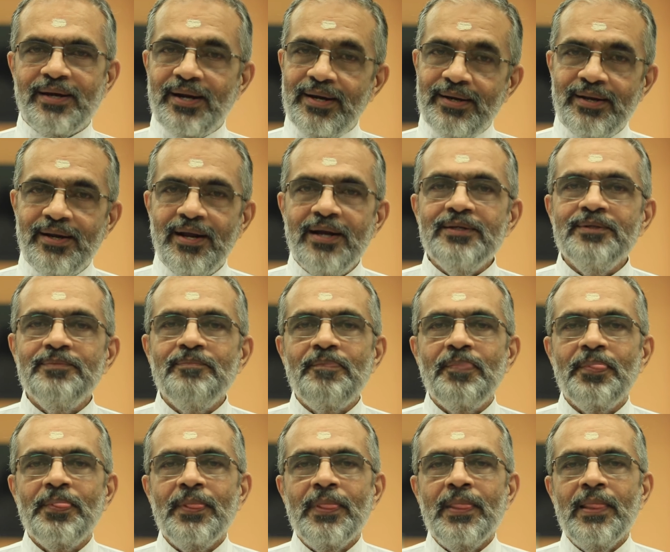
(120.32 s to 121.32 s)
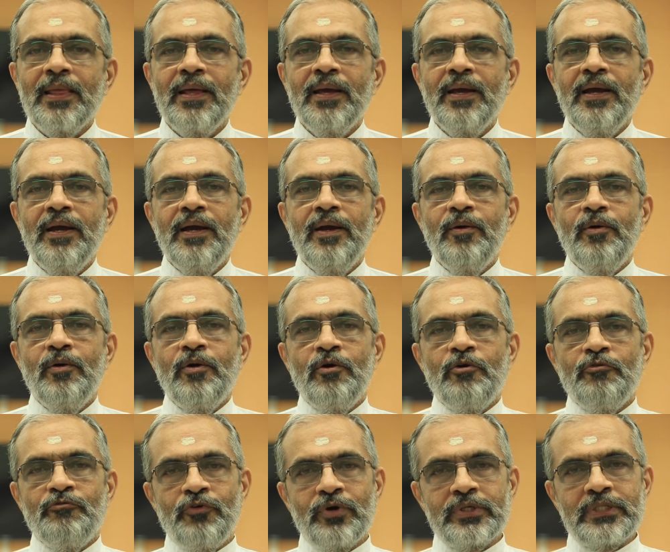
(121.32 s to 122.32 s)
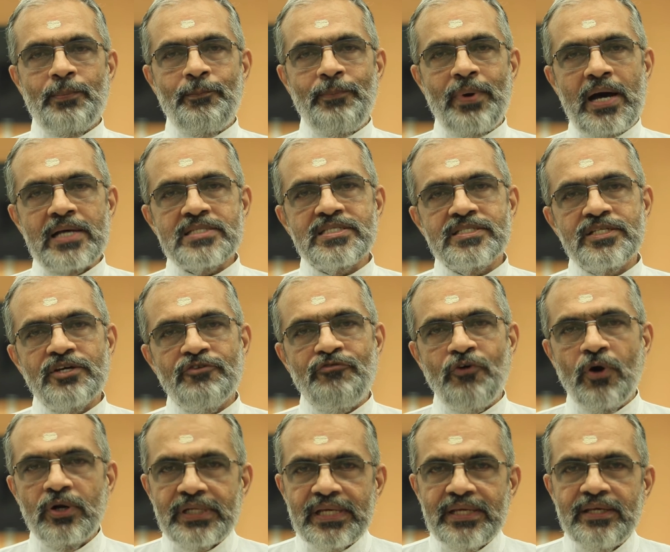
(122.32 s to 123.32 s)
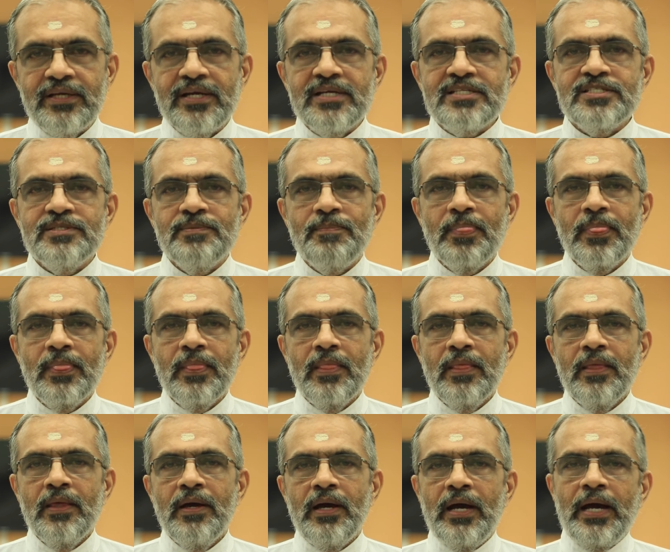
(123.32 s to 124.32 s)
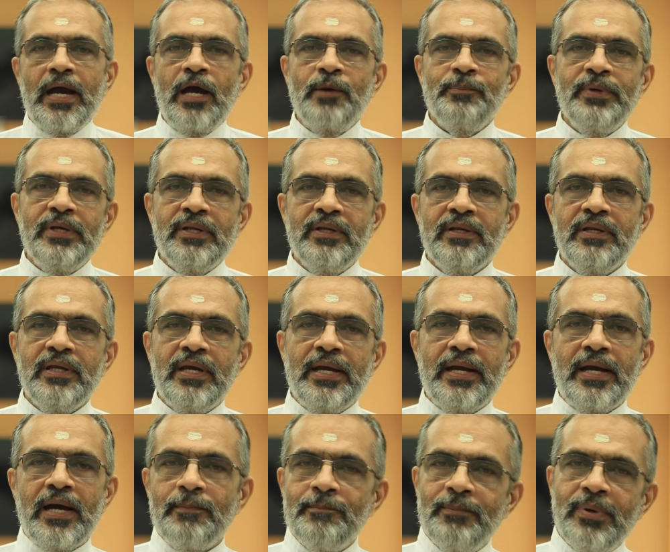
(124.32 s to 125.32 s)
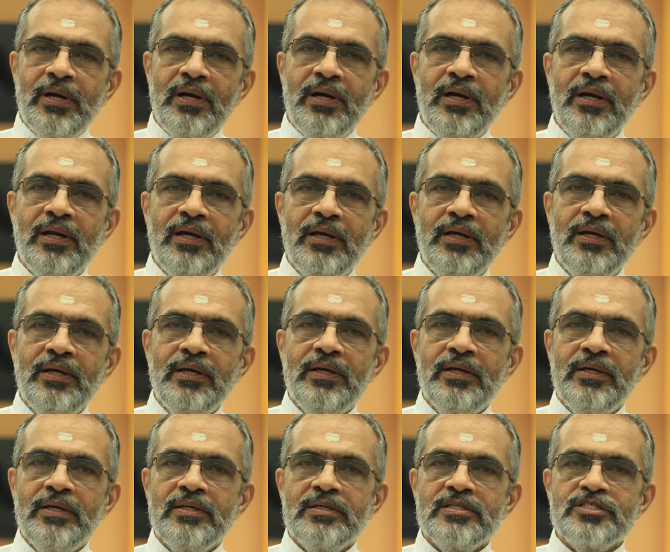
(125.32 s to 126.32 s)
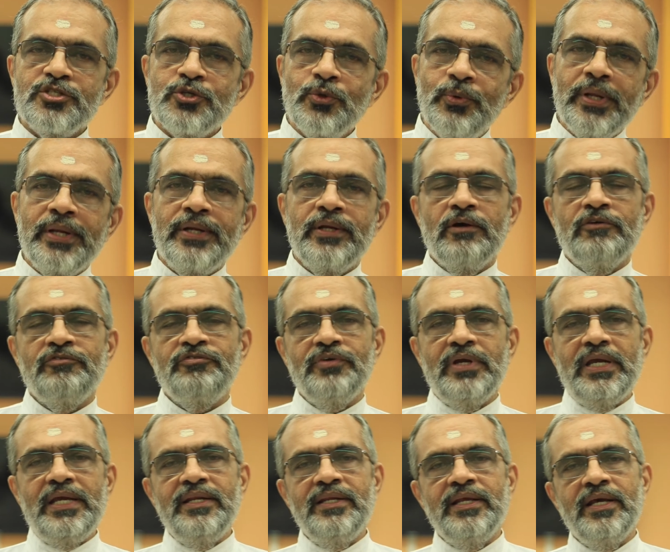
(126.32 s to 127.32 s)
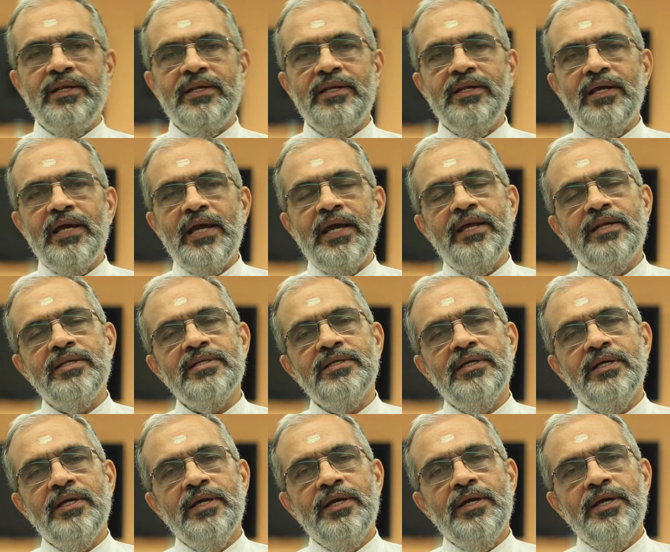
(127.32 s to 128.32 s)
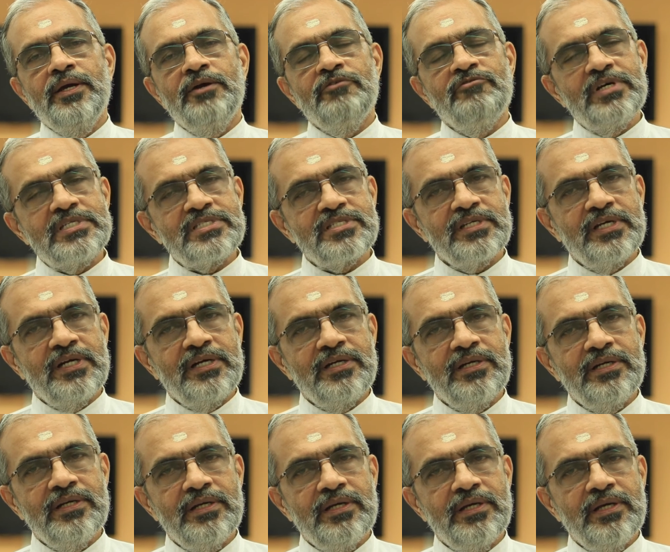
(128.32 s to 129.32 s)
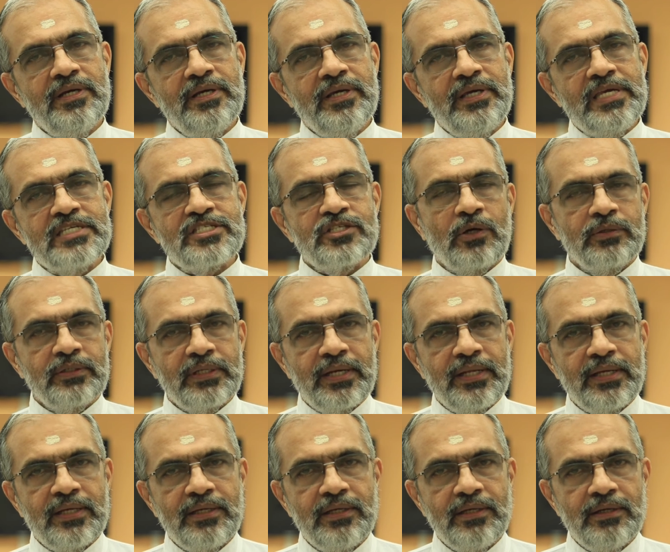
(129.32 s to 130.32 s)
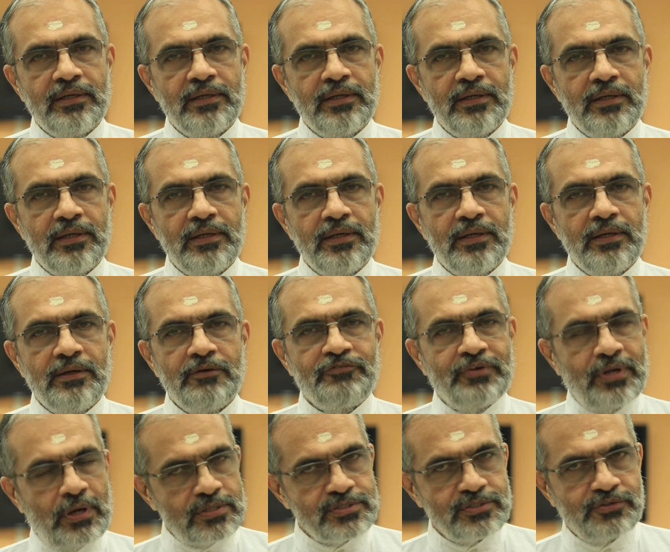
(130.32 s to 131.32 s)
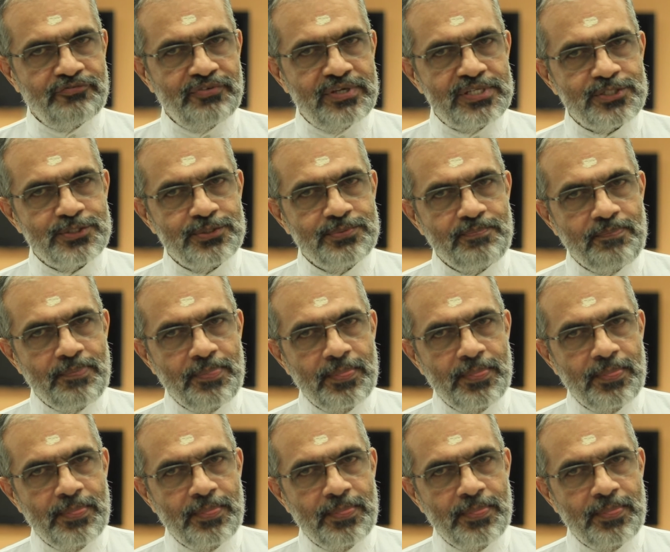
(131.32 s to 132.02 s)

Kandana. For the past 40 years, I have been a humble student of Indian and Western esoteric philosophies.